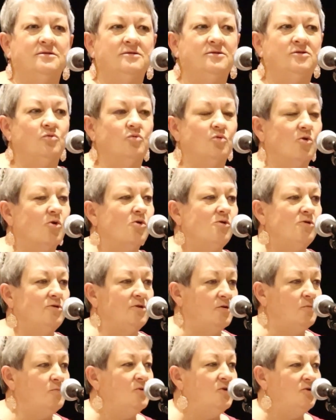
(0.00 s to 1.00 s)
the rural
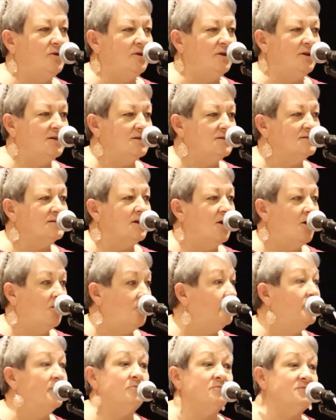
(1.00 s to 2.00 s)
communities help